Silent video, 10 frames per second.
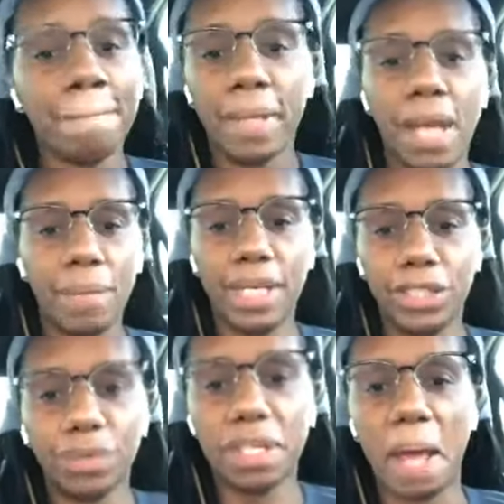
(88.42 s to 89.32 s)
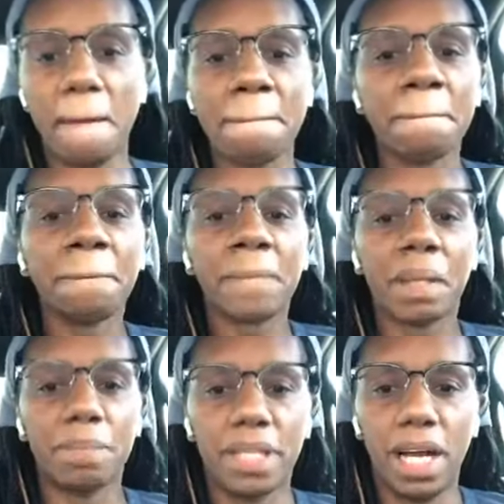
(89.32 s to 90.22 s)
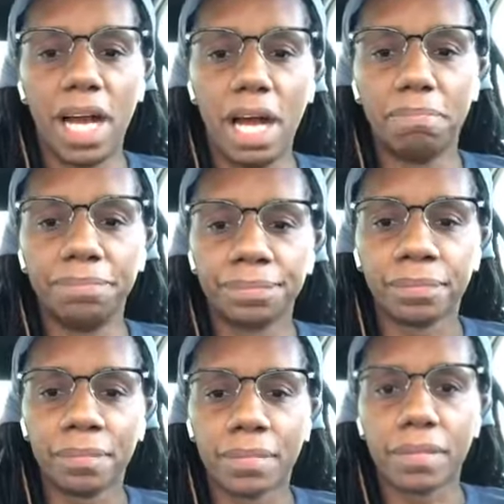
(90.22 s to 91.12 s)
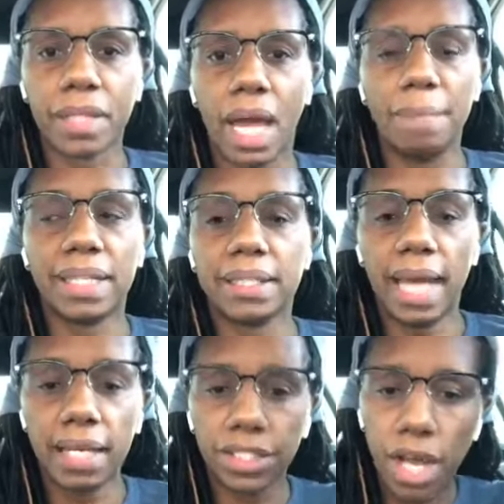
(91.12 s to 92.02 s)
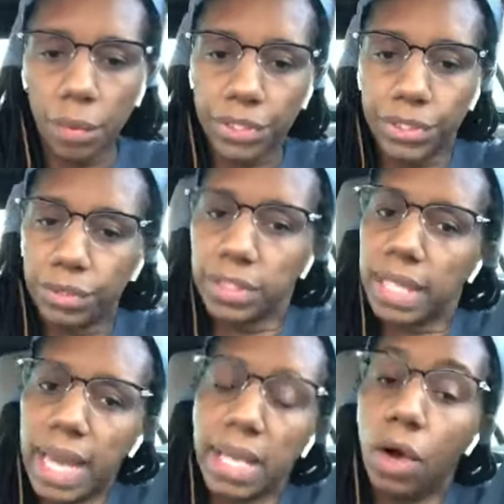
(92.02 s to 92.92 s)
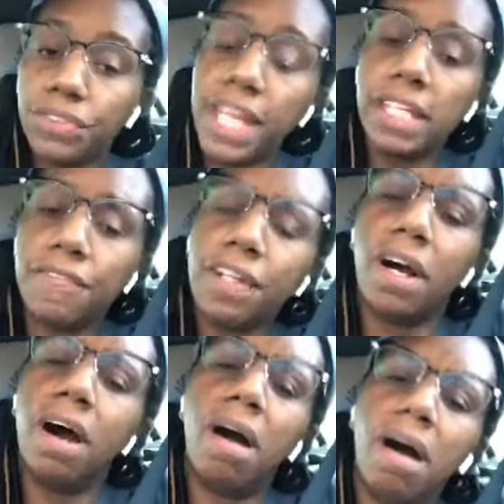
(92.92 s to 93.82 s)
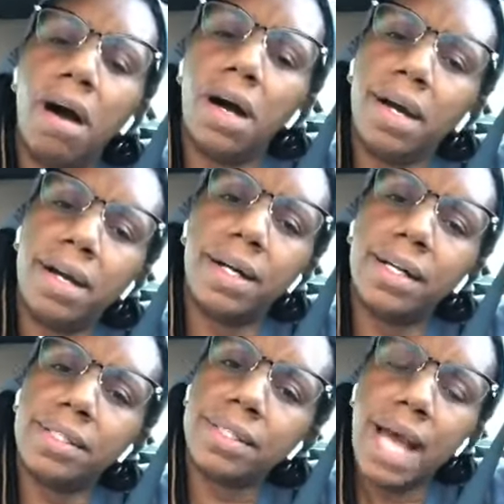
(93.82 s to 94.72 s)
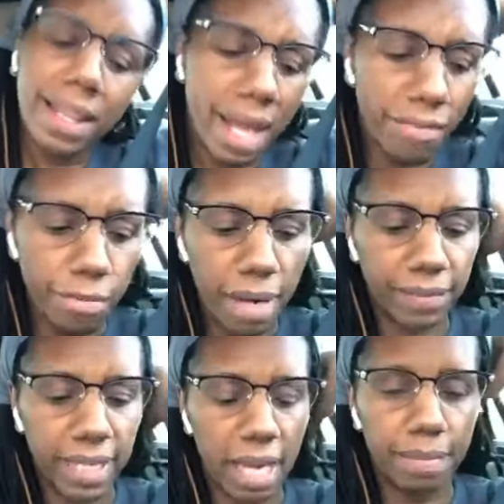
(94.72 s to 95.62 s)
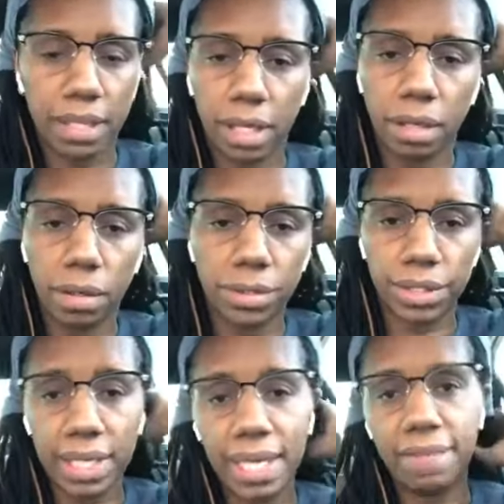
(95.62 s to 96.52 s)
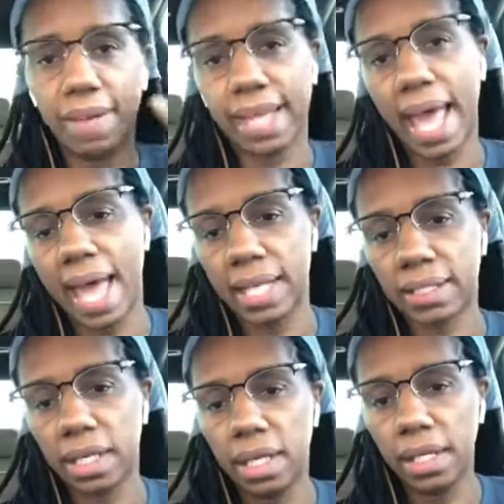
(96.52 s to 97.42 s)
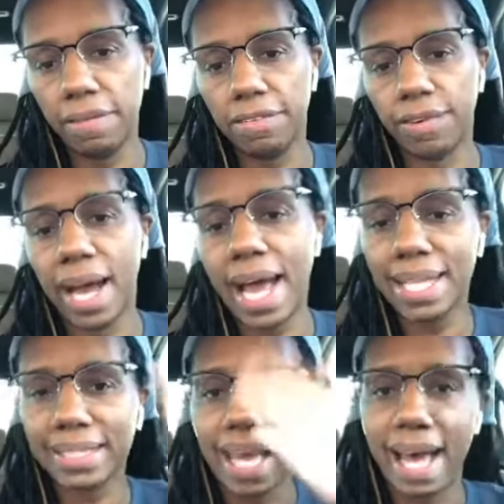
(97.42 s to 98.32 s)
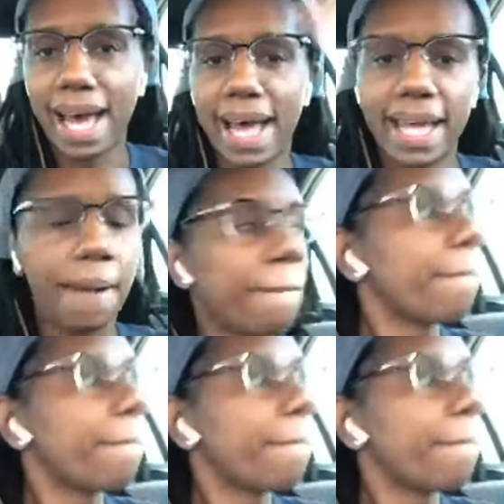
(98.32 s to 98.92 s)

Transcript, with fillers: No, we're not doing that. But I'm excited to talk with you today. Oh, thank you for the hearts. I love whomever gave me those. And I didn't even have to ask. Love you for. Hi, Sky.